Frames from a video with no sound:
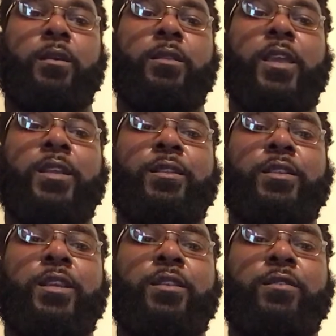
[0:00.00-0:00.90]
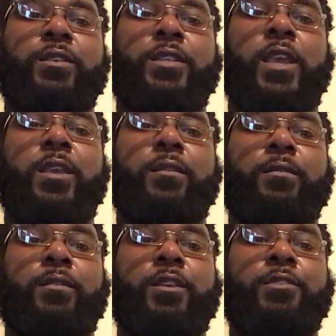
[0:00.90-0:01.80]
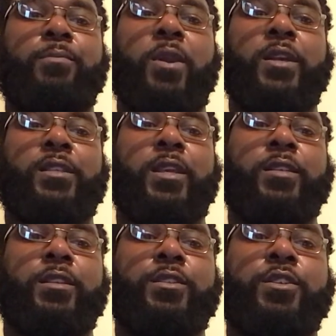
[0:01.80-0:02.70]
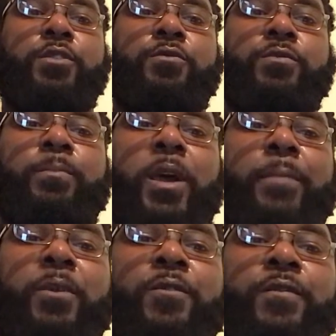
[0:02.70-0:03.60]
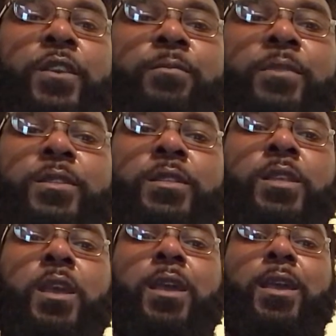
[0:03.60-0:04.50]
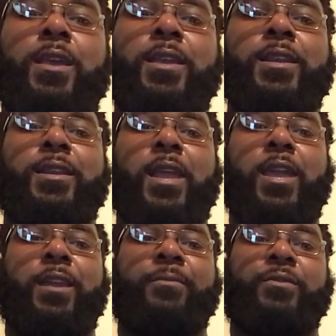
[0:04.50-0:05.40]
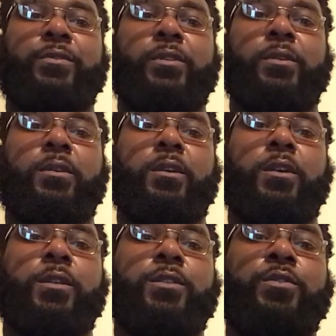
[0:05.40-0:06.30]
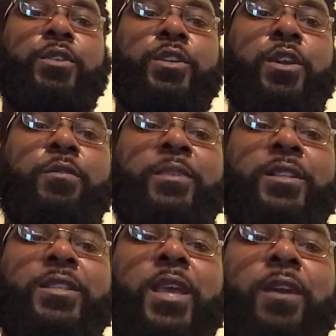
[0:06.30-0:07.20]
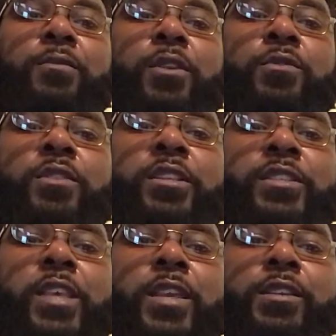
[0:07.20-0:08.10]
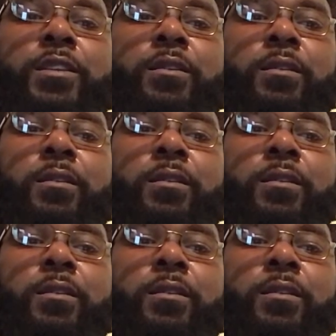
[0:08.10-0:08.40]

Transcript: They continue to say this process is used by both humans and animals to determine sound localization,